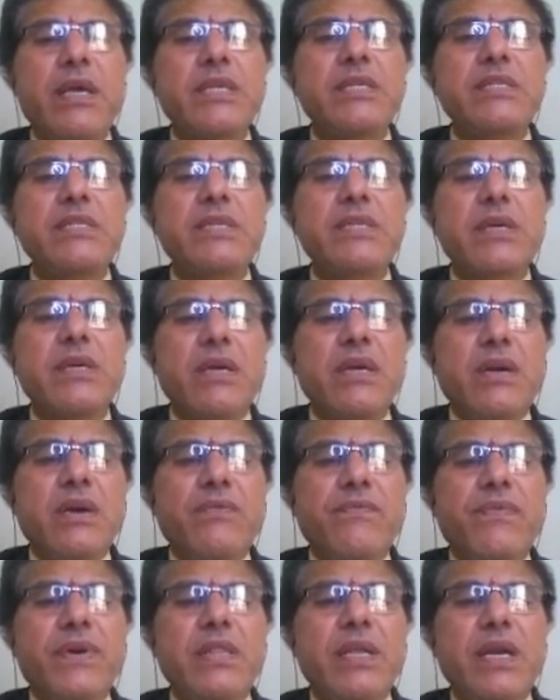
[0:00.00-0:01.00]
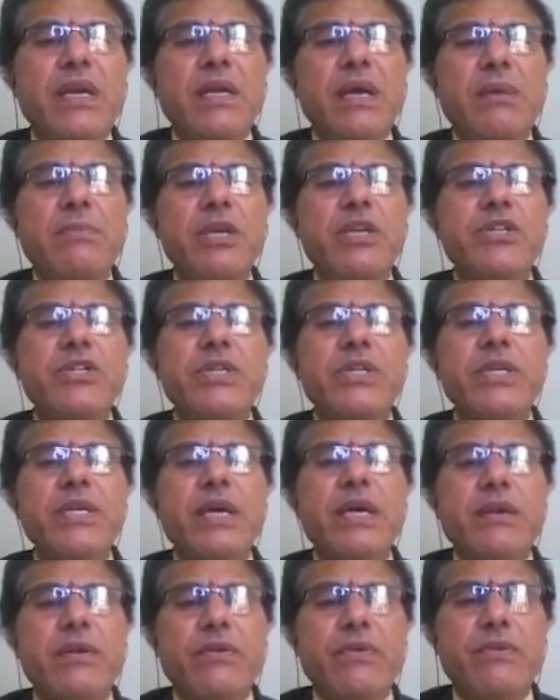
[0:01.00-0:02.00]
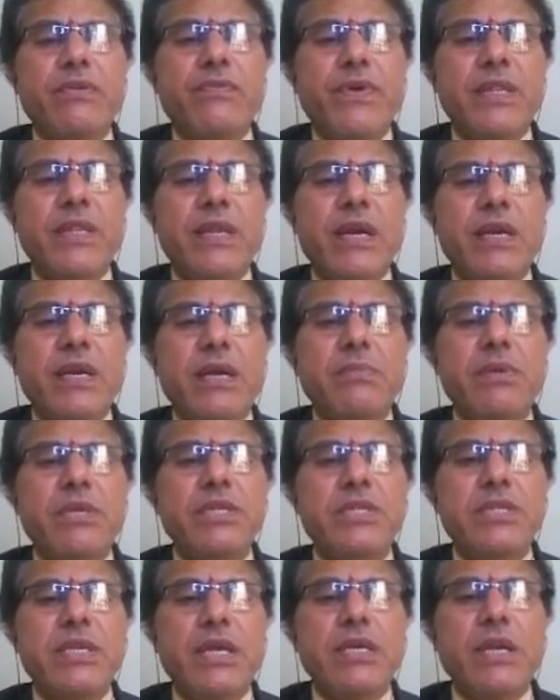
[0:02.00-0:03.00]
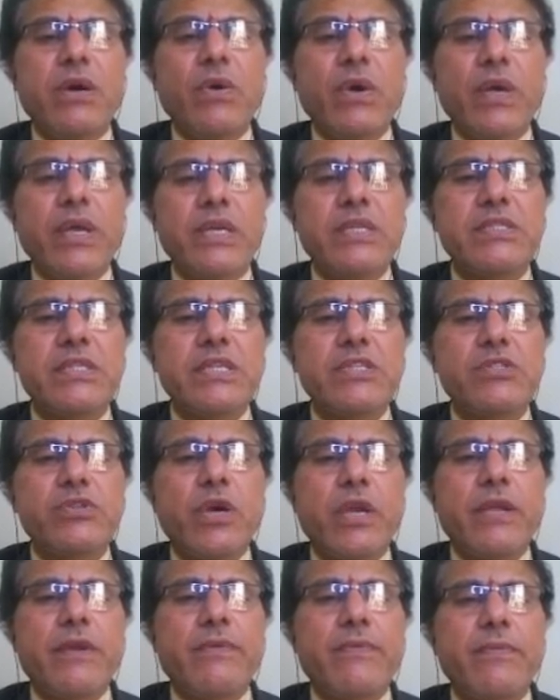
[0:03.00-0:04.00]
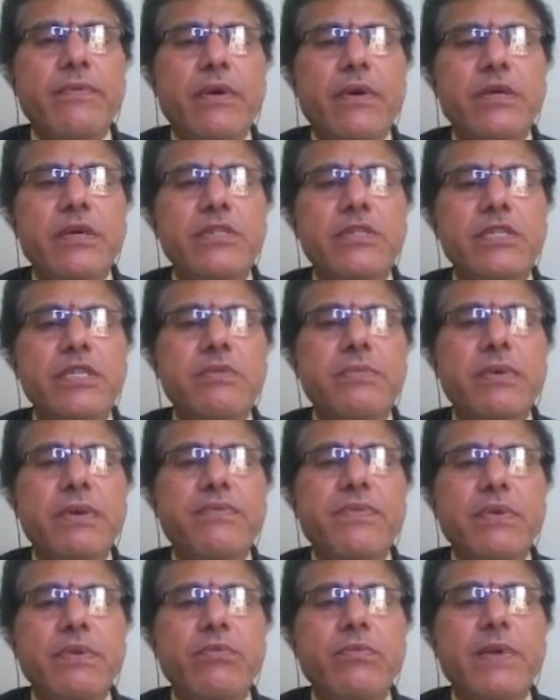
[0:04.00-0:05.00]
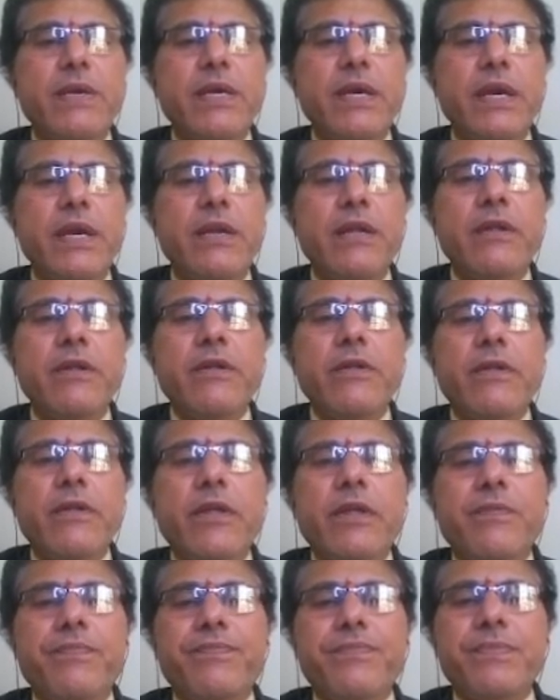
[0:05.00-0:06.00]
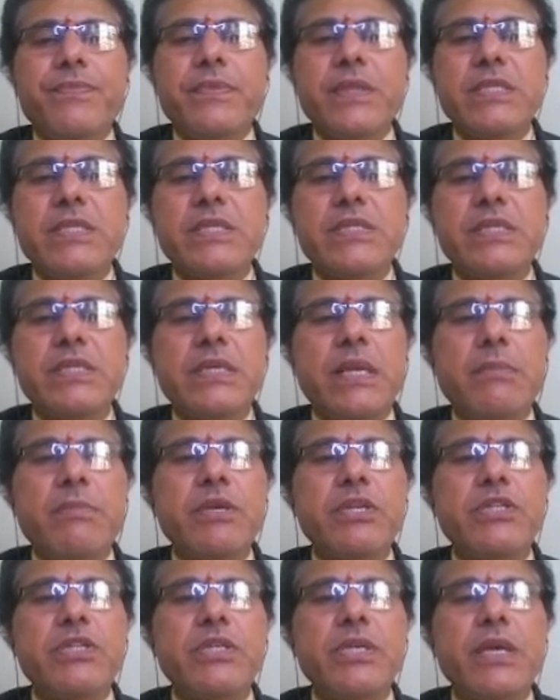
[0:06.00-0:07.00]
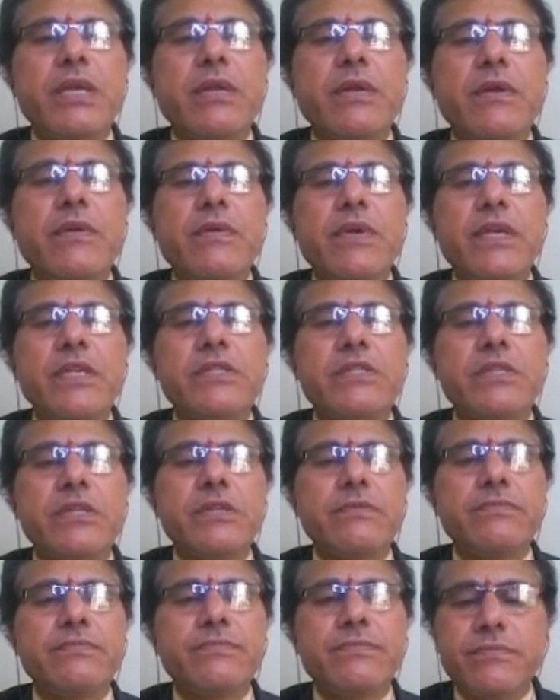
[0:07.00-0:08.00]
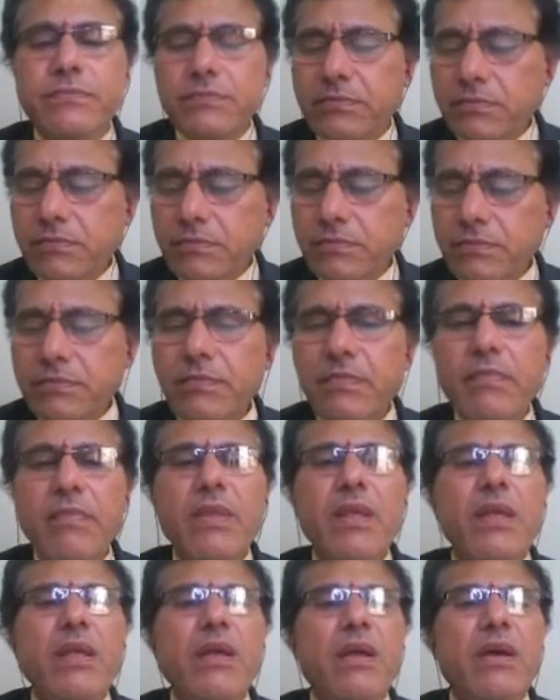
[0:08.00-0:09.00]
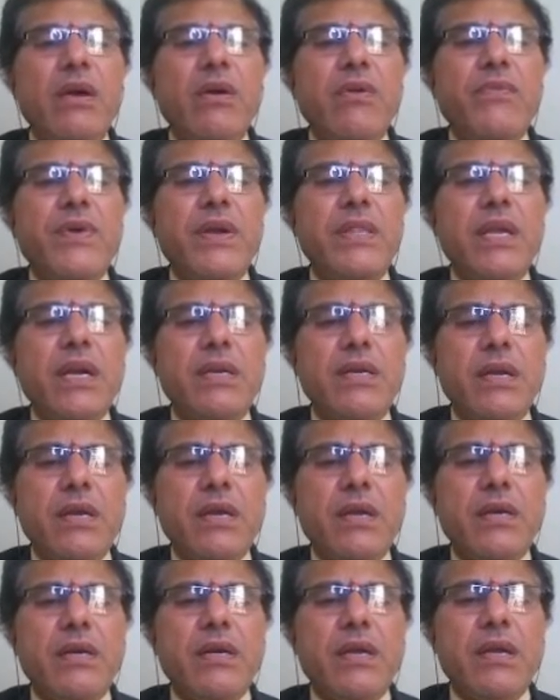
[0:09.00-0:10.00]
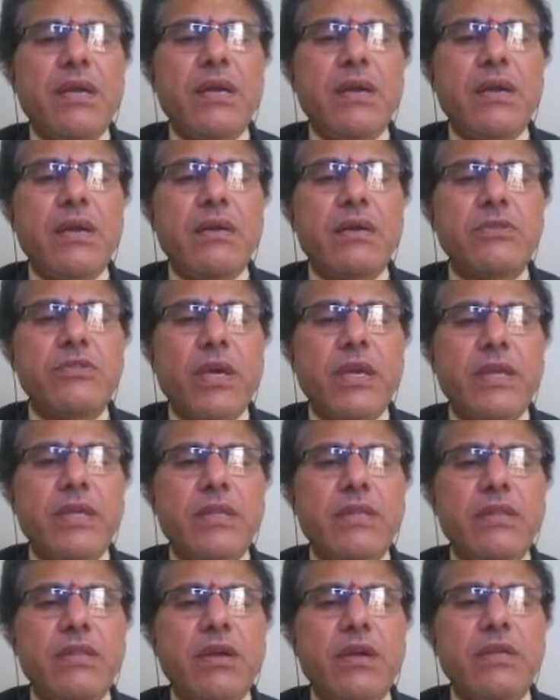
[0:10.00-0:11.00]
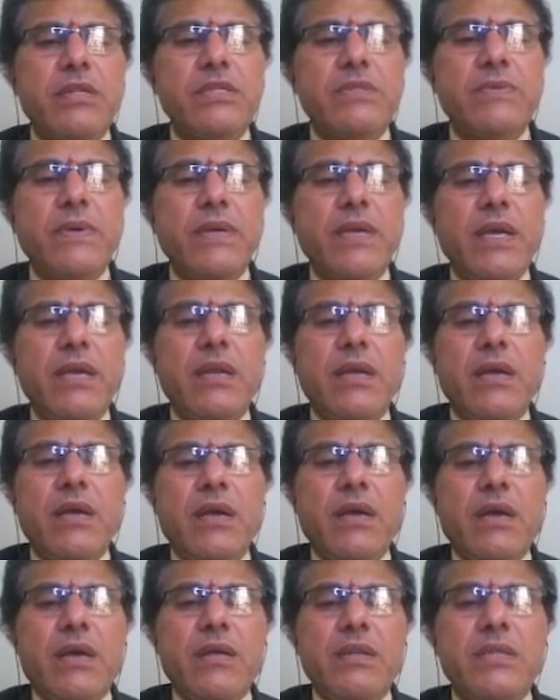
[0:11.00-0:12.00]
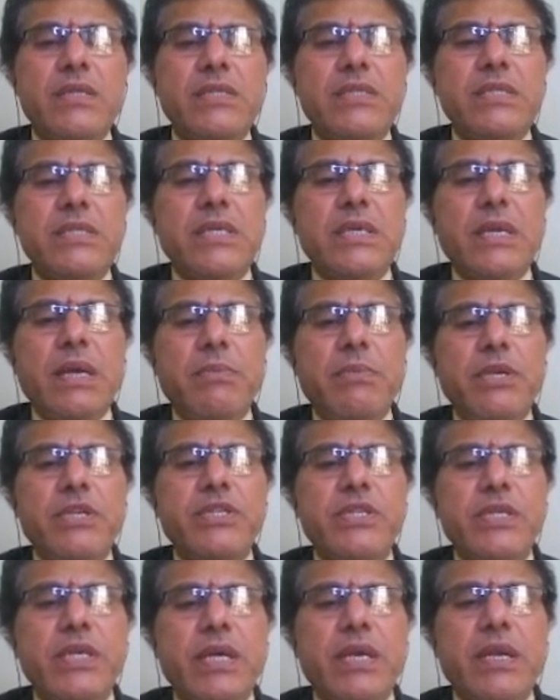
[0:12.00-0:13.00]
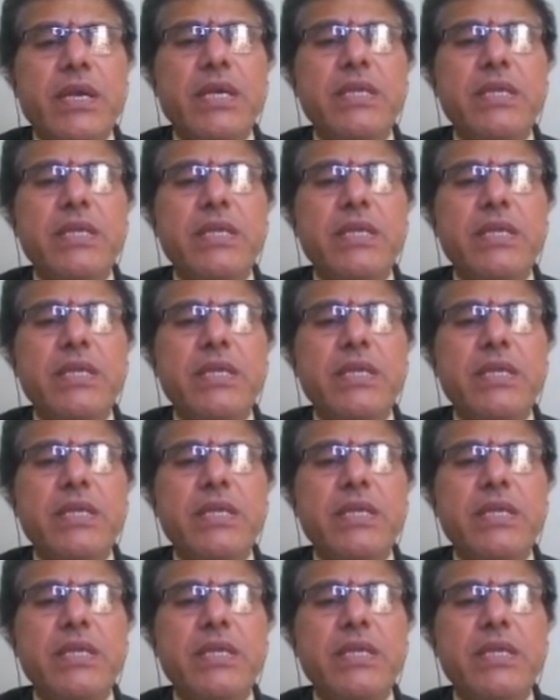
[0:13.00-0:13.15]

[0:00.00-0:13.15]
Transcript: Hence, for the double shear, now I can say, sorry, just wait for a moment, right? This is in double shear. Hence, for that, sorry, not this one, right? This is a double shear.